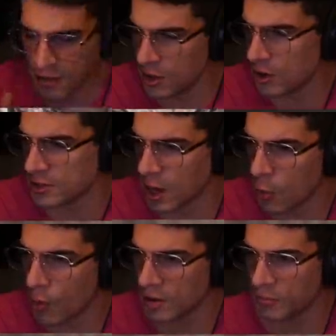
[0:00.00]
you know, it's like a
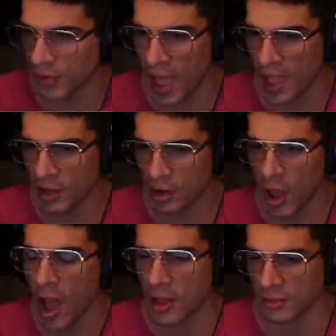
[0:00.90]
red flag, you're
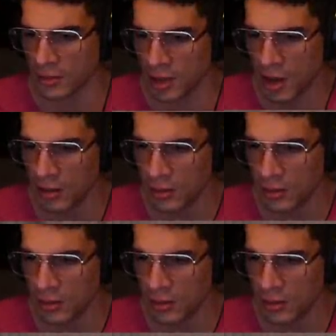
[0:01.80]
gone. You know,